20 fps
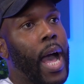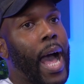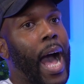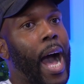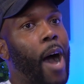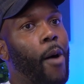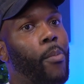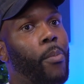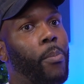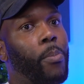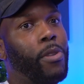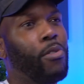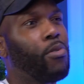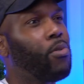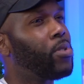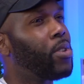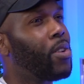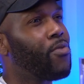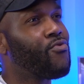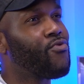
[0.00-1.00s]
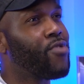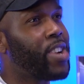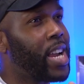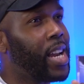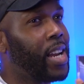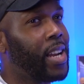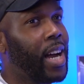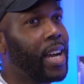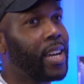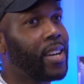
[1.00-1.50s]
But they're also
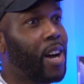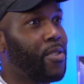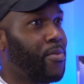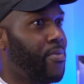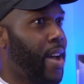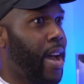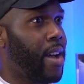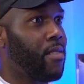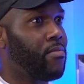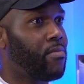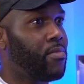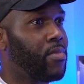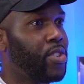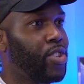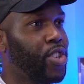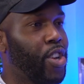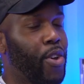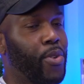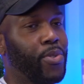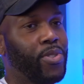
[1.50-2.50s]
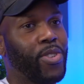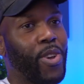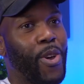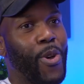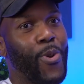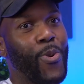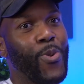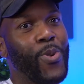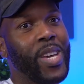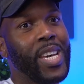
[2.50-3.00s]
really like unfair.
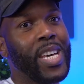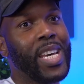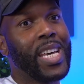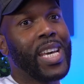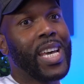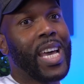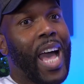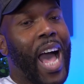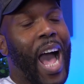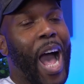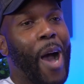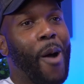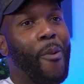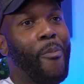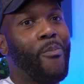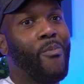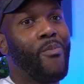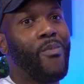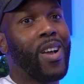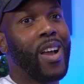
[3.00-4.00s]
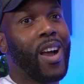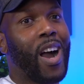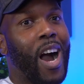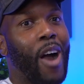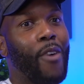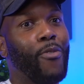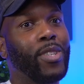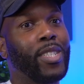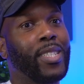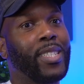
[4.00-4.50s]
So
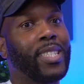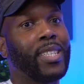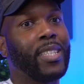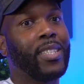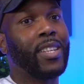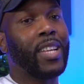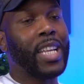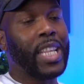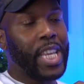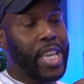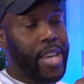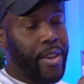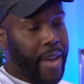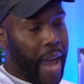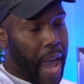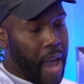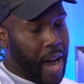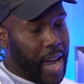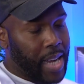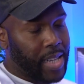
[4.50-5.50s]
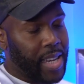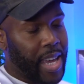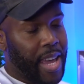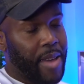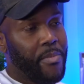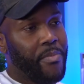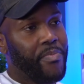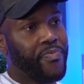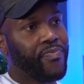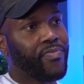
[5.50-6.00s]
I was in the UKI
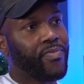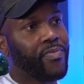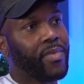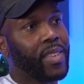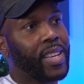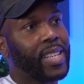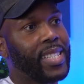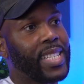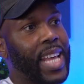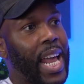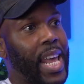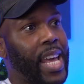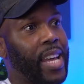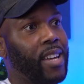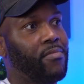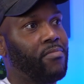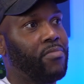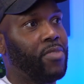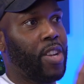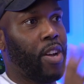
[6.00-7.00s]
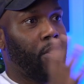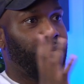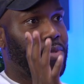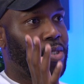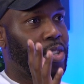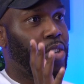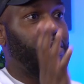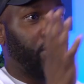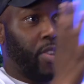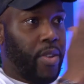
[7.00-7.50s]
team selling,
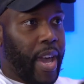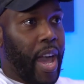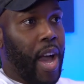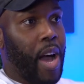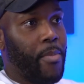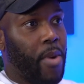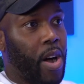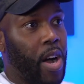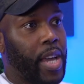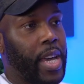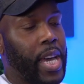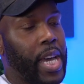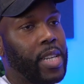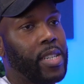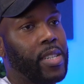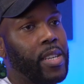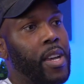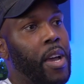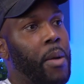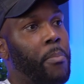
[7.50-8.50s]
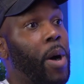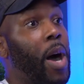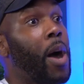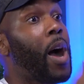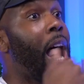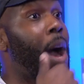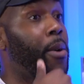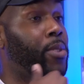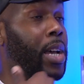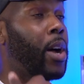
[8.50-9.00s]
to the UKI market. But
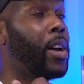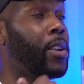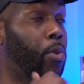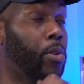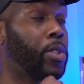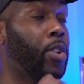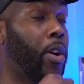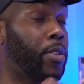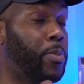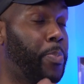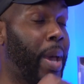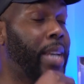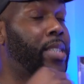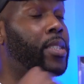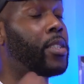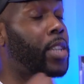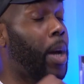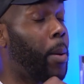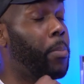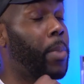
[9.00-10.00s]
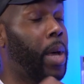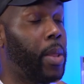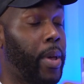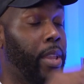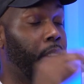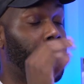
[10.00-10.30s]
I was based in Dublin, by the way.